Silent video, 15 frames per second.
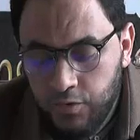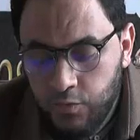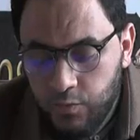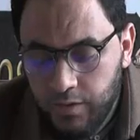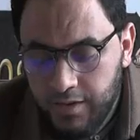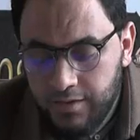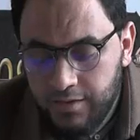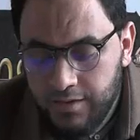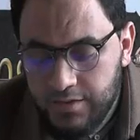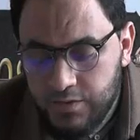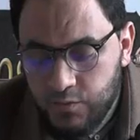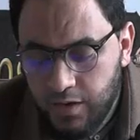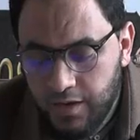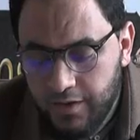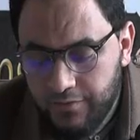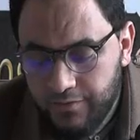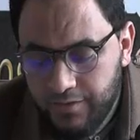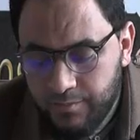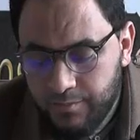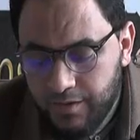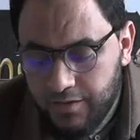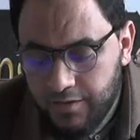When his wife,
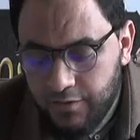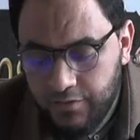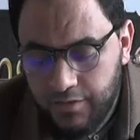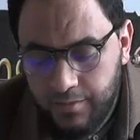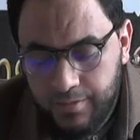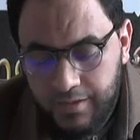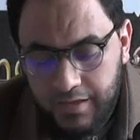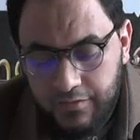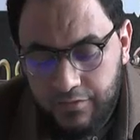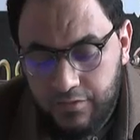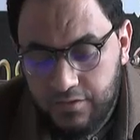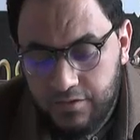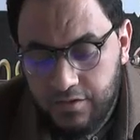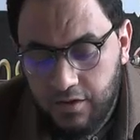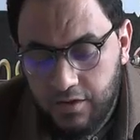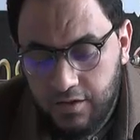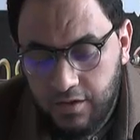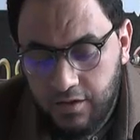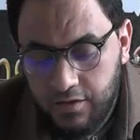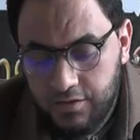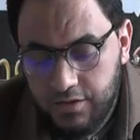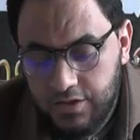the mother of the believers,
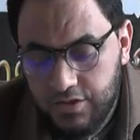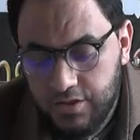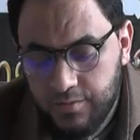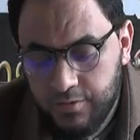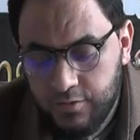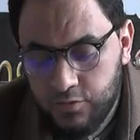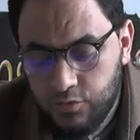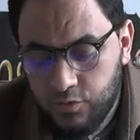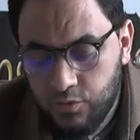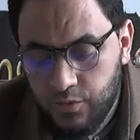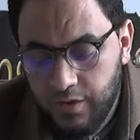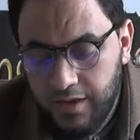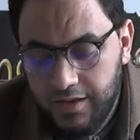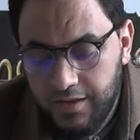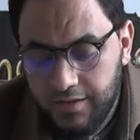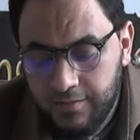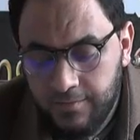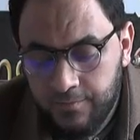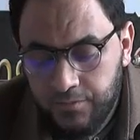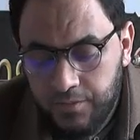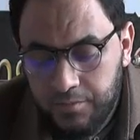Khadija bint Khuwaylid,